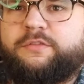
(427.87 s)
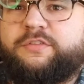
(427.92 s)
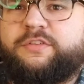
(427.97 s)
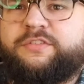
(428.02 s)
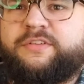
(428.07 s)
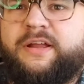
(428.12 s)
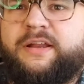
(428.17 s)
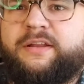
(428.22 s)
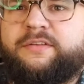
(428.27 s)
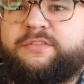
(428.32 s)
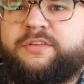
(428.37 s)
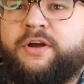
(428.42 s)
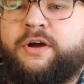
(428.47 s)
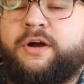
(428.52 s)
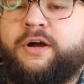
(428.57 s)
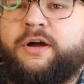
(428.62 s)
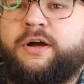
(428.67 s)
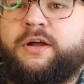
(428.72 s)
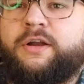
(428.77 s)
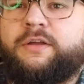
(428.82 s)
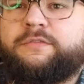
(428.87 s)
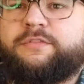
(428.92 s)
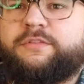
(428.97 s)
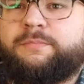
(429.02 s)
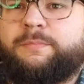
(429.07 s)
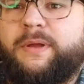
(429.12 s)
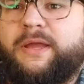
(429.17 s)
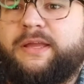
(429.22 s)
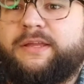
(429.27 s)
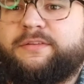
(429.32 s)
got a ton of
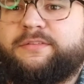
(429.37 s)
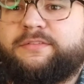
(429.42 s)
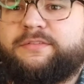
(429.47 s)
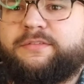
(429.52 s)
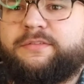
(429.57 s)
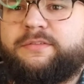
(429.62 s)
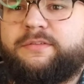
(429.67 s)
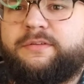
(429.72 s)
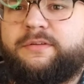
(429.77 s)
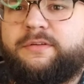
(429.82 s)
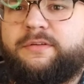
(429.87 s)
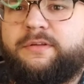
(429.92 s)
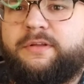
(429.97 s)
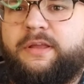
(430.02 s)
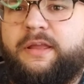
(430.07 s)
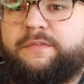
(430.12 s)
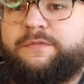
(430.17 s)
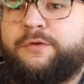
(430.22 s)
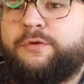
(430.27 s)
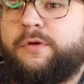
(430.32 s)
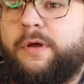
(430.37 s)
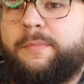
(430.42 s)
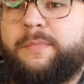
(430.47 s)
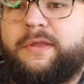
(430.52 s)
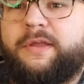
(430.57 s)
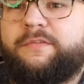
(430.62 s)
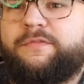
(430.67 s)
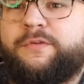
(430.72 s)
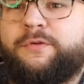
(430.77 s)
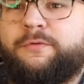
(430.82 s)
space. If
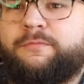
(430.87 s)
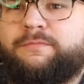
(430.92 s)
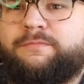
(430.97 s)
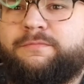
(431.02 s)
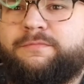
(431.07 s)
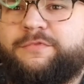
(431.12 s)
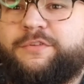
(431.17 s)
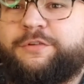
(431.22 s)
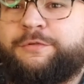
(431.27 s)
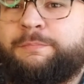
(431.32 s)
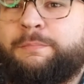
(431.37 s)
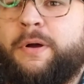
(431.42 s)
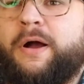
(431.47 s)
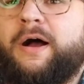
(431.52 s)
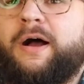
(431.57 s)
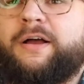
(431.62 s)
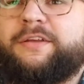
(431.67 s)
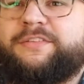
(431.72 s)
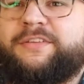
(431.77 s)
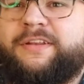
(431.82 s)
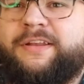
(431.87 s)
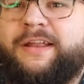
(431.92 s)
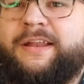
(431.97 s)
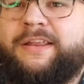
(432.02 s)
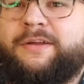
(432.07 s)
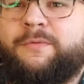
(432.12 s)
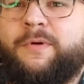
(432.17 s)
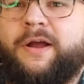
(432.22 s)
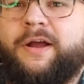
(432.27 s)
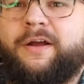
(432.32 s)
you just pause it
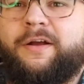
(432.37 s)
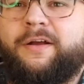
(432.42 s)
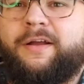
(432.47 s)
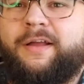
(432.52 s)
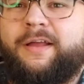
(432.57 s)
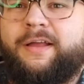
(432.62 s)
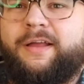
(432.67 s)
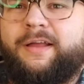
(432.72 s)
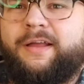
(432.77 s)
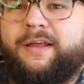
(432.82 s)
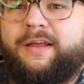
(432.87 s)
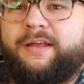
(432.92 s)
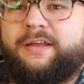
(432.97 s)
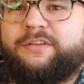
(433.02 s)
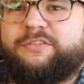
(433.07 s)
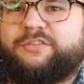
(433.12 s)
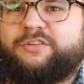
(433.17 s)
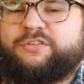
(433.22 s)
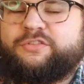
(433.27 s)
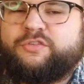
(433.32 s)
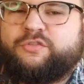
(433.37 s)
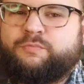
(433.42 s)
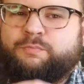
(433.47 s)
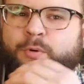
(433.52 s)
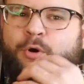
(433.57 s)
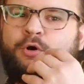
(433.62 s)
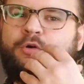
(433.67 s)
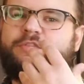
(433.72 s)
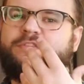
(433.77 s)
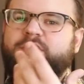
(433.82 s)
anywhere, she's
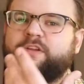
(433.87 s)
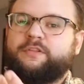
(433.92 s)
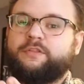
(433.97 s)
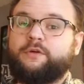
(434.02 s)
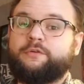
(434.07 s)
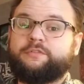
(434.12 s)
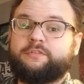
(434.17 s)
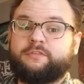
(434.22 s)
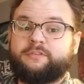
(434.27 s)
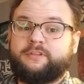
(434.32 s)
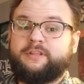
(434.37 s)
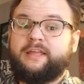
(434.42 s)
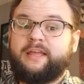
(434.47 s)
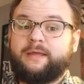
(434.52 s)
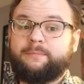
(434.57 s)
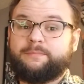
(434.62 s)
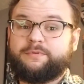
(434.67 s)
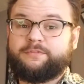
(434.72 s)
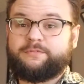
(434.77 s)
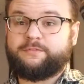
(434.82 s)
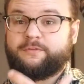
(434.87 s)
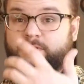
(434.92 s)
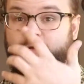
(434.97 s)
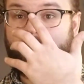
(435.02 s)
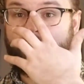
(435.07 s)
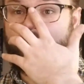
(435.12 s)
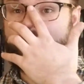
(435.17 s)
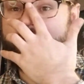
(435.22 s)
pursing those lips, which